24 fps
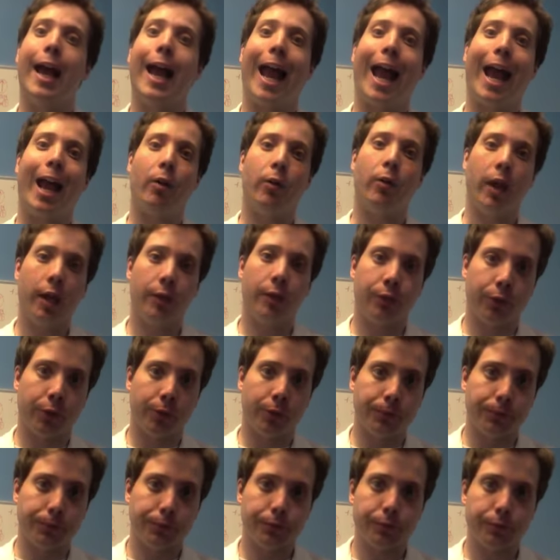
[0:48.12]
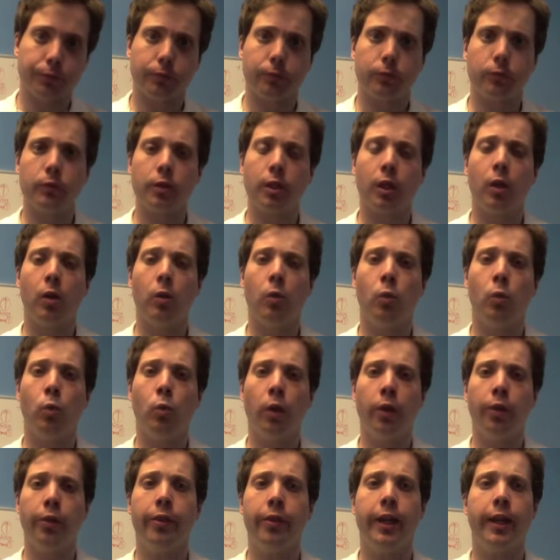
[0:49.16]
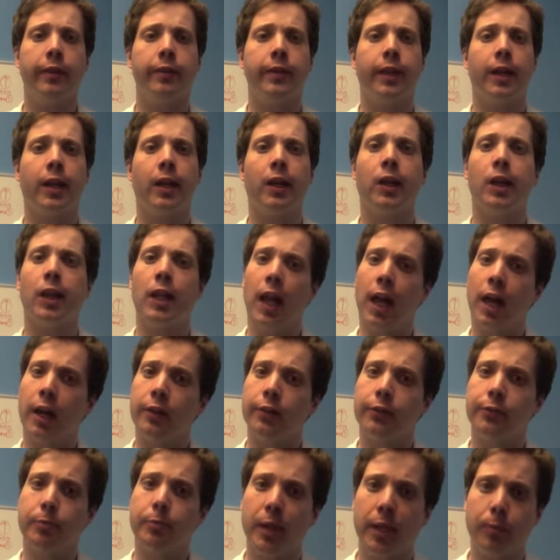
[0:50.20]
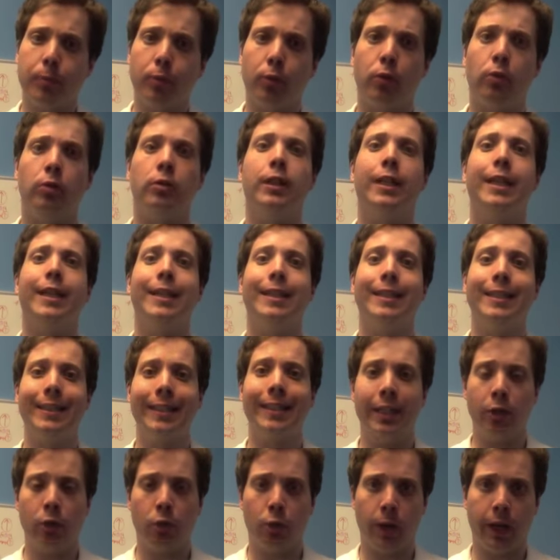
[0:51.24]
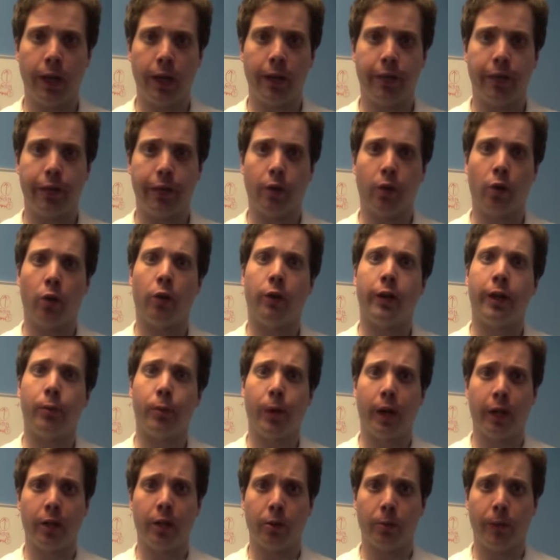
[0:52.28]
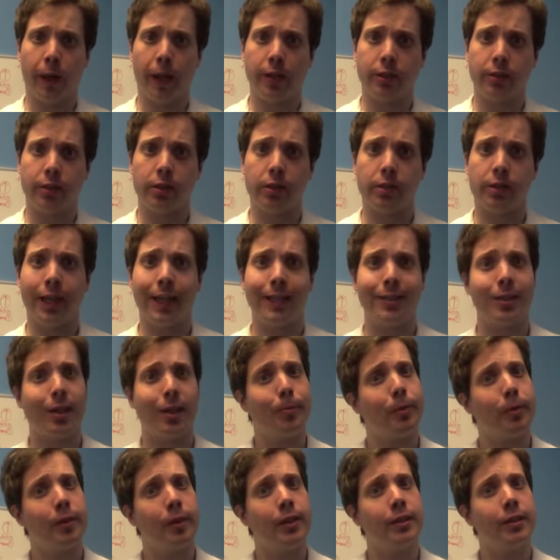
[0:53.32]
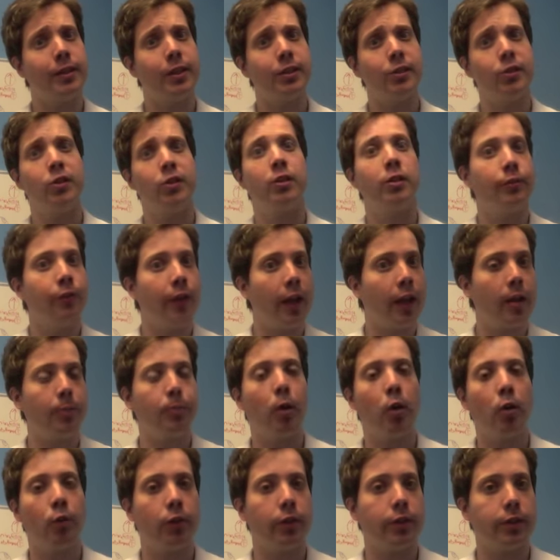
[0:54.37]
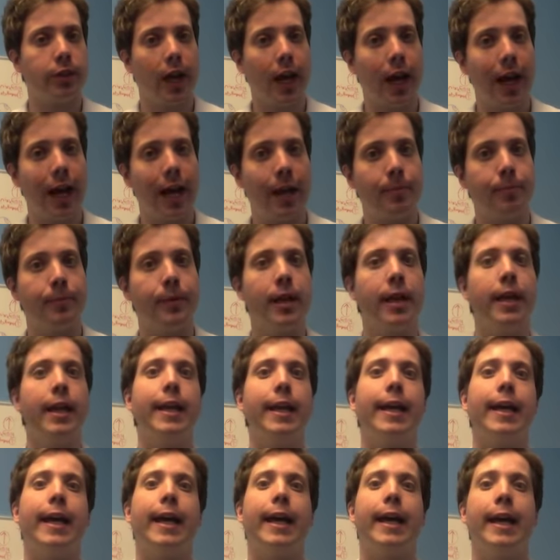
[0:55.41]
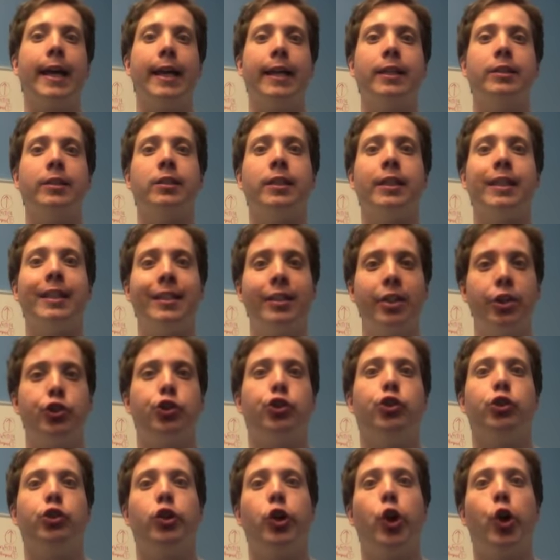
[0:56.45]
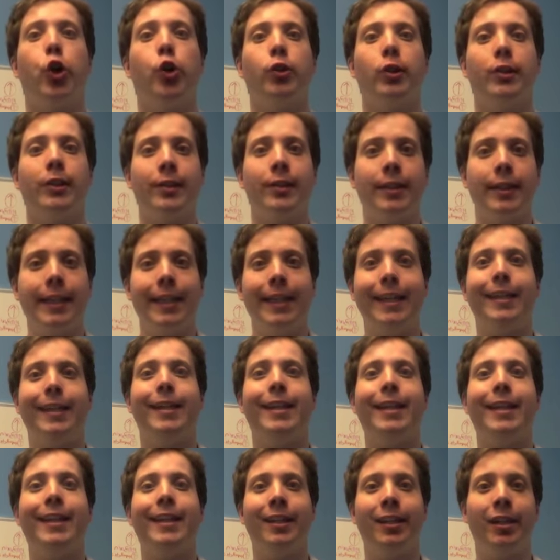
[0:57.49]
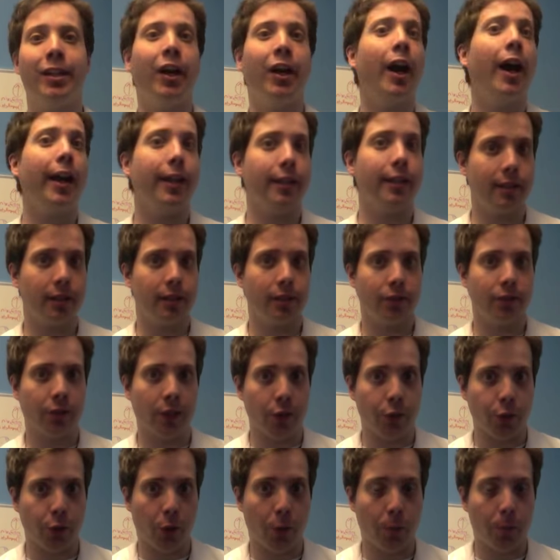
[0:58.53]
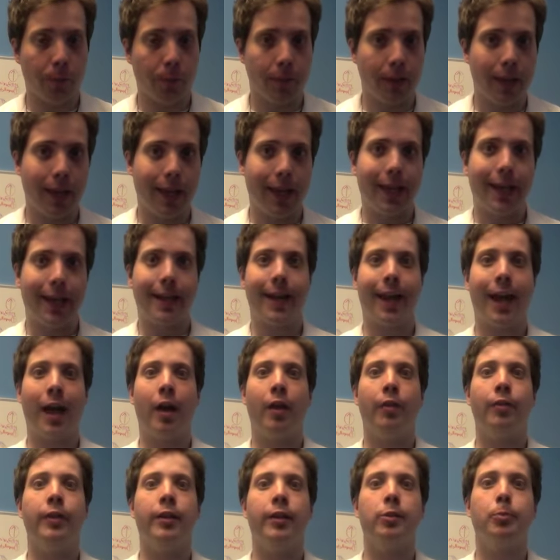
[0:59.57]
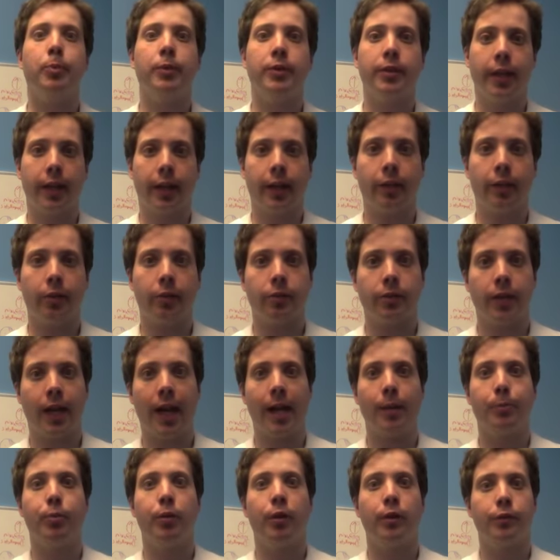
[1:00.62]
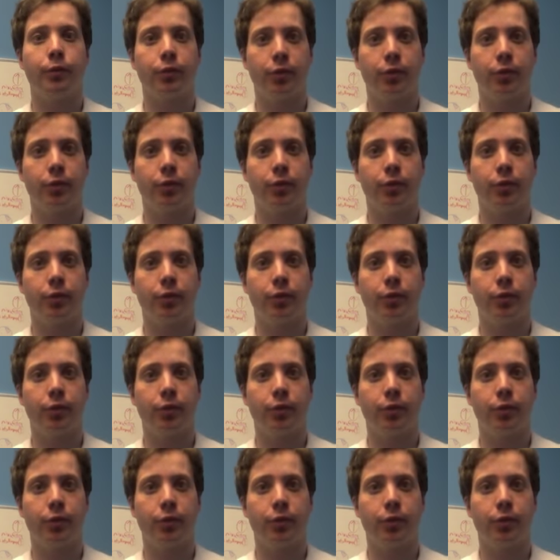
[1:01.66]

However, one thing that a lot of people deal with on a regular basis, and something that tends to develop over time, is a condition called leaky gut syndrome. Now, this particular type of